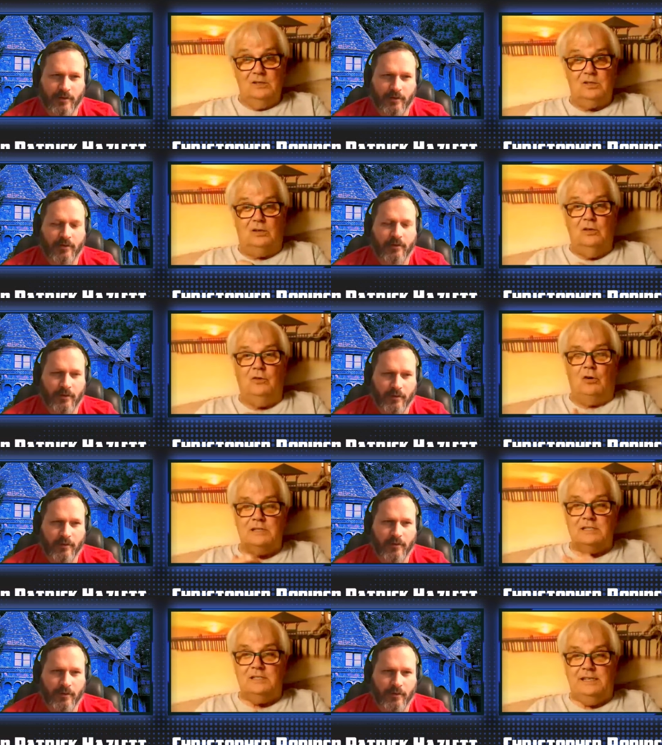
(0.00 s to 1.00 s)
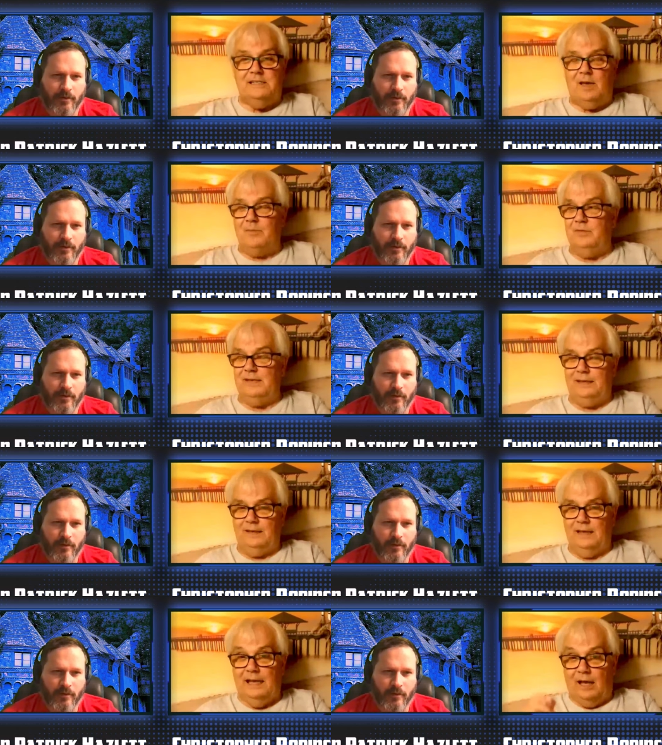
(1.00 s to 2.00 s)
Speaker 1: So you've got to see something
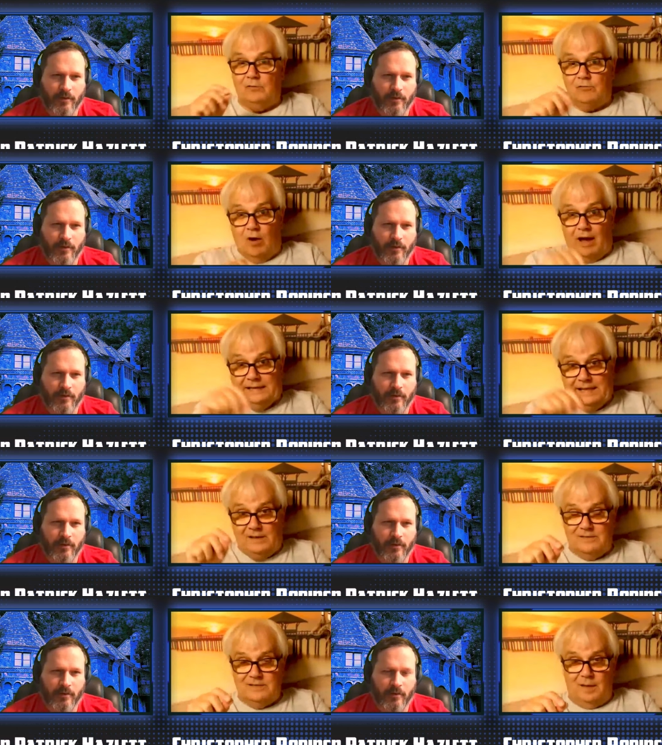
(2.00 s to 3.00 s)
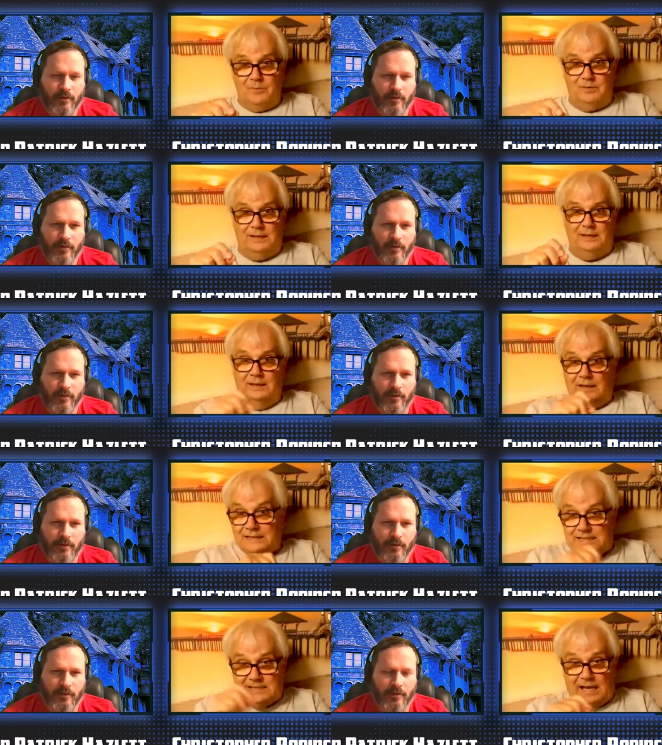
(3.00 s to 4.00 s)
and write down something
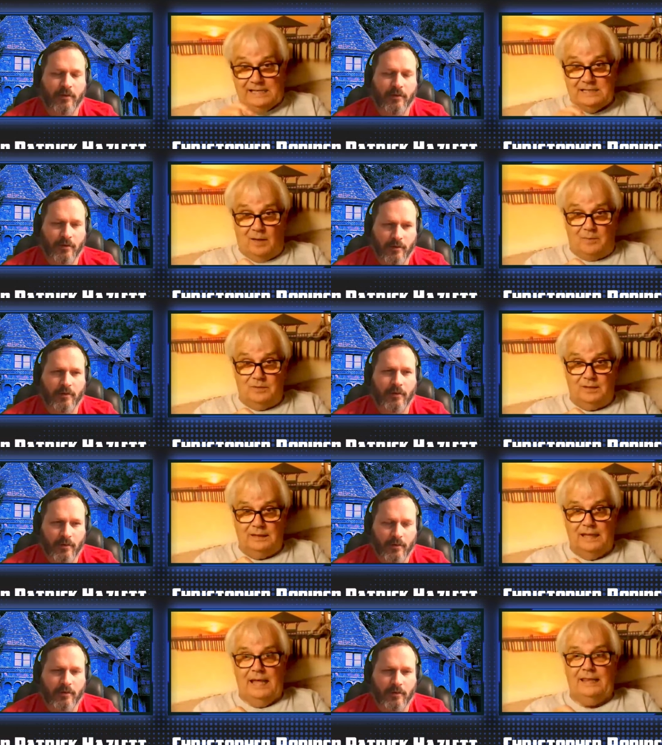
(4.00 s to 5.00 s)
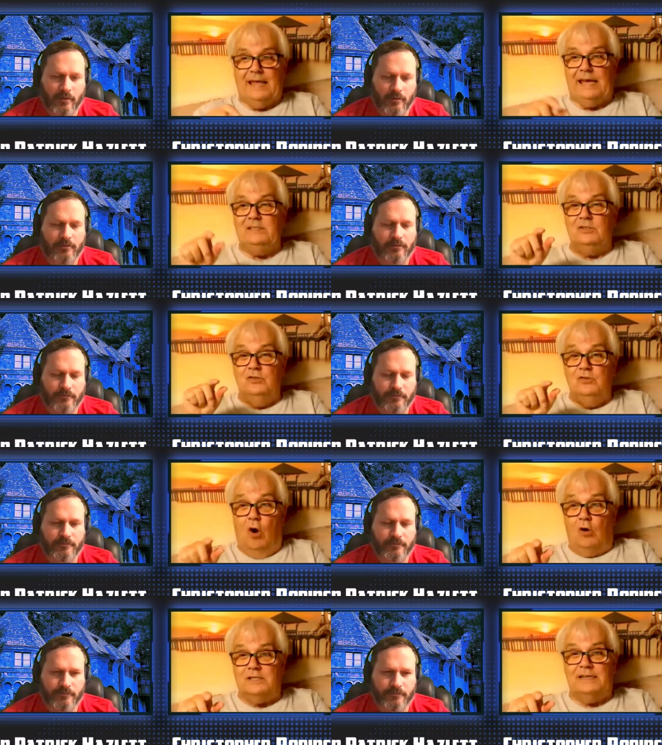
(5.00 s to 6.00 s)
and say something that is
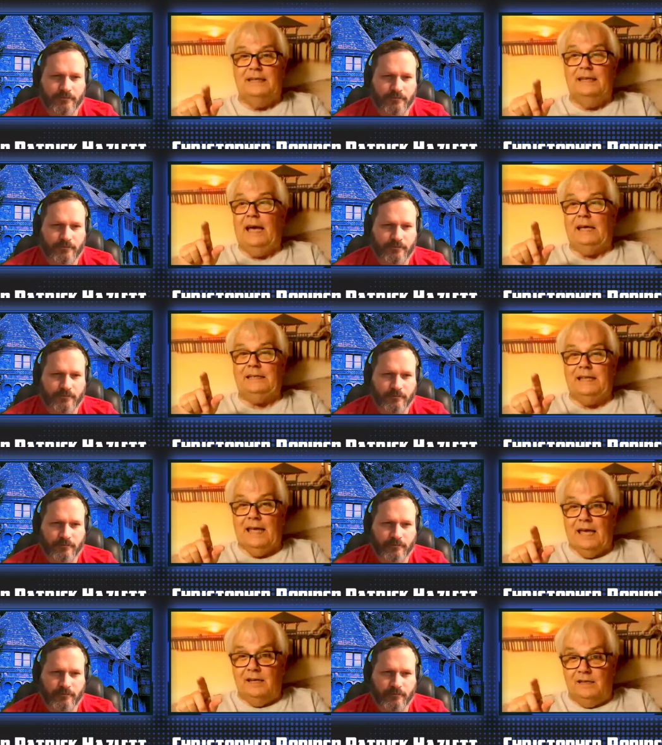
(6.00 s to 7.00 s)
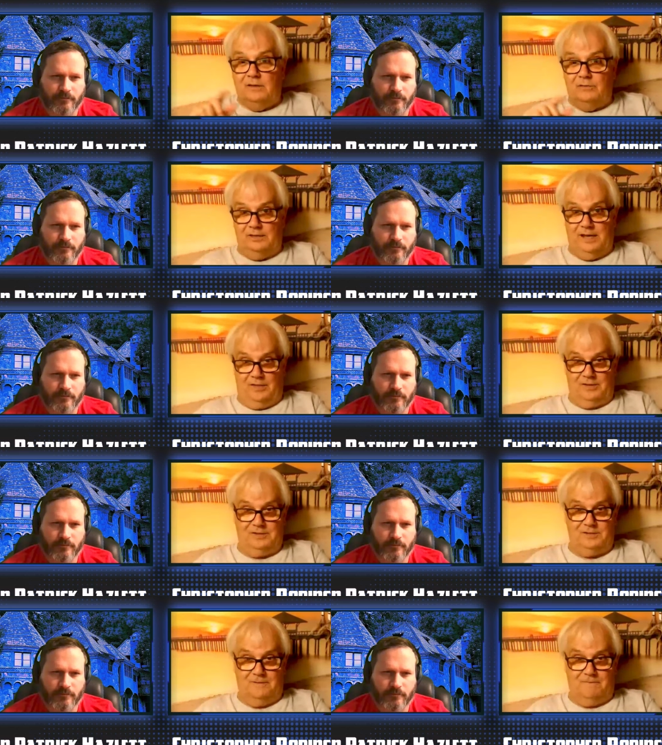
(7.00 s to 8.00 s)
not at any of the others.